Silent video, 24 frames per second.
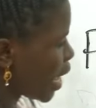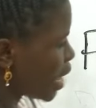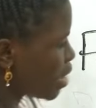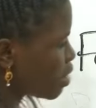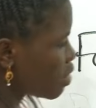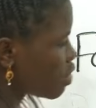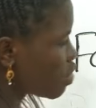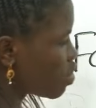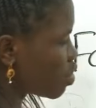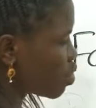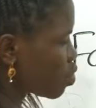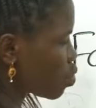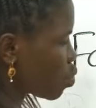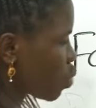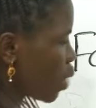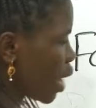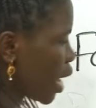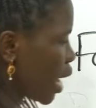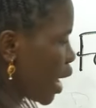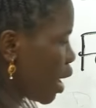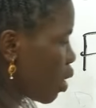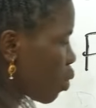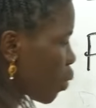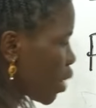and c
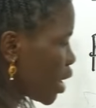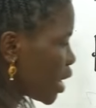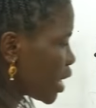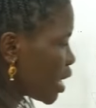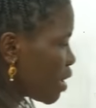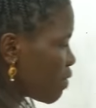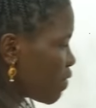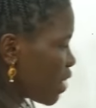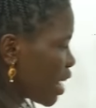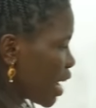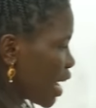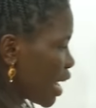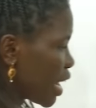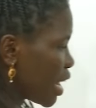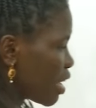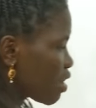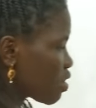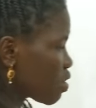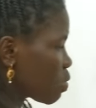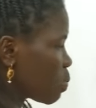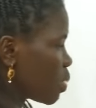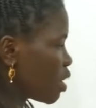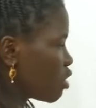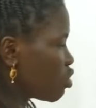squared. And when given an
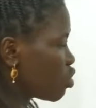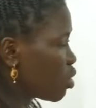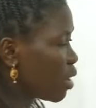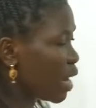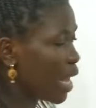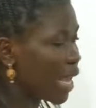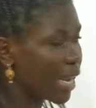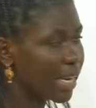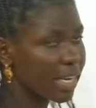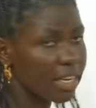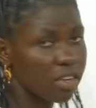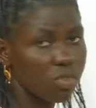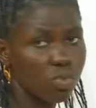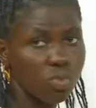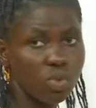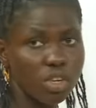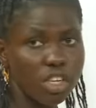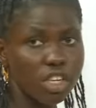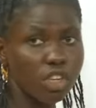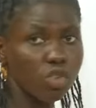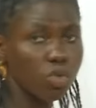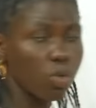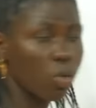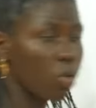expression like this, we
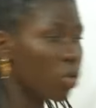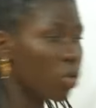need to